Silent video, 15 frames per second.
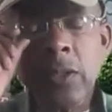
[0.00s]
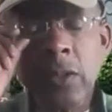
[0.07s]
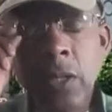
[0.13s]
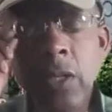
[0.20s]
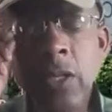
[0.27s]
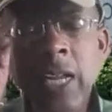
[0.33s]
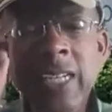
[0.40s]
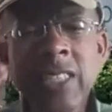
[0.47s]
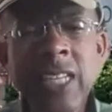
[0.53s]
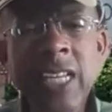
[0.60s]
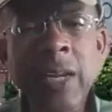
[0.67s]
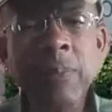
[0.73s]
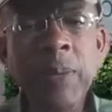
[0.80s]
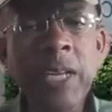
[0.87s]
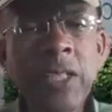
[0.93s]
So they could actually
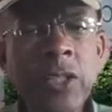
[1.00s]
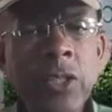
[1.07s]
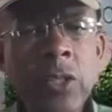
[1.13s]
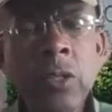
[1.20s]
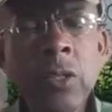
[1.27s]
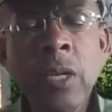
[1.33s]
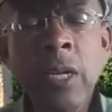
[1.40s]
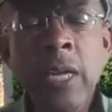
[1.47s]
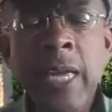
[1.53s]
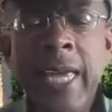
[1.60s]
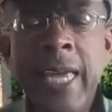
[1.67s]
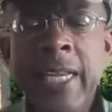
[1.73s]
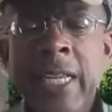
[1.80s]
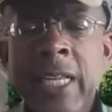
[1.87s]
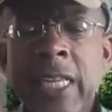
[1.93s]
take a picture
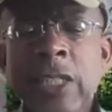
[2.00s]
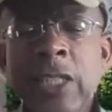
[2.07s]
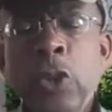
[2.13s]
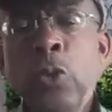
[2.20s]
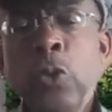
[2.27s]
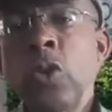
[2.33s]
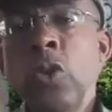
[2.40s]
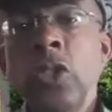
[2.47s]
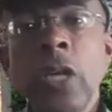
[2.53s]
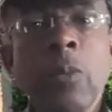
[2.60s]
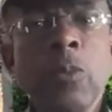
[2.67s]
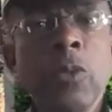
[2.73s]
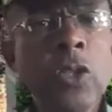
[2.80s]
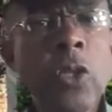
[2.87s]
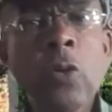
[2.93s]
and at least do
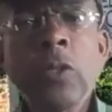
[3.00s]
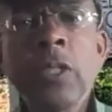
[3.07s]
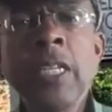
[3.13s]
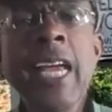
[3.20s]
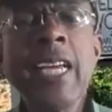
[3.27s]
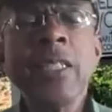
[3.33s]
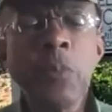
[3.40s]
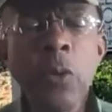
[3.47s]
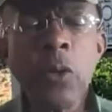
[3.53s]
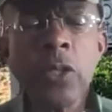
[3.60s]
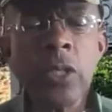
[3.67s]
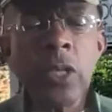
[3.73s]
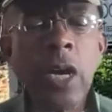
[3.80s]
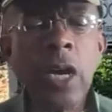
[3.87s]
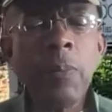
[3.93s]
some show. The next
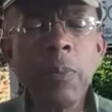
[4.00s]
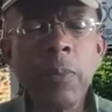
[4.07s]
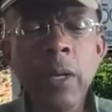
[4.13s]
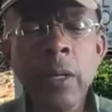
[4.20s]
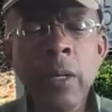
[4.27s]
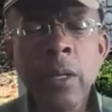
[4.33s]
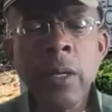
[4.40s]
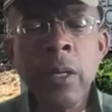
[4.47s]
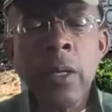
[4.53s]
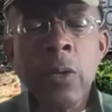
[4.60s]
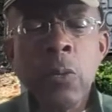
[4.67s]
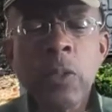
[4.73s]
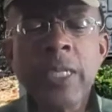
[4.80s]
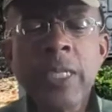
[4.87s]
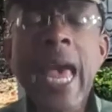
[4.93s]
person up
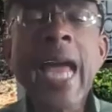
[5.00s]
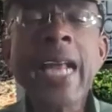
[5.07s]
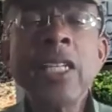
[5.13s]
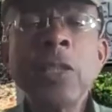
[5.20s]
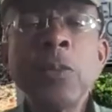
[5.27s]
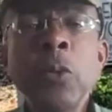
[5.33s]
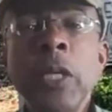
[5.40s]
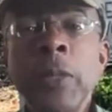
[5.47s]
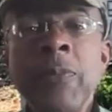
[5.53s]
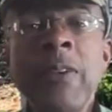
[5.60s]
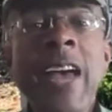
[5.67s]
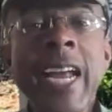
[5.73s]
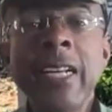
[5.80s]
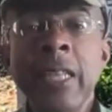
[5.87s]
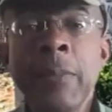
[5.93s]
was Agnes Moody. In
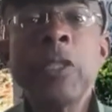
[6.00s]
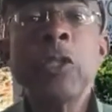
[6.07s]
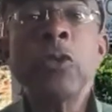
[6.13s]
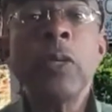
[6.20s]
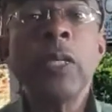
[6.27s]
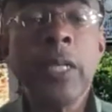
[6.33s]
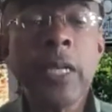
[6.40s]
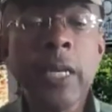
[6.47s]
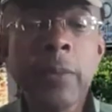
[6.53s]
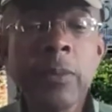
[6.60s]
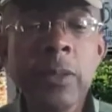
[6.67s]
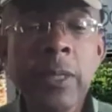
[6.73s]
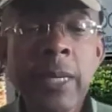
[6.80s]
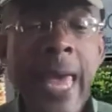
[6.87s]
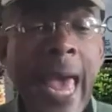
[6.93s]
fact, let me just read the
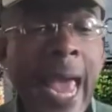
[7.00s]
names.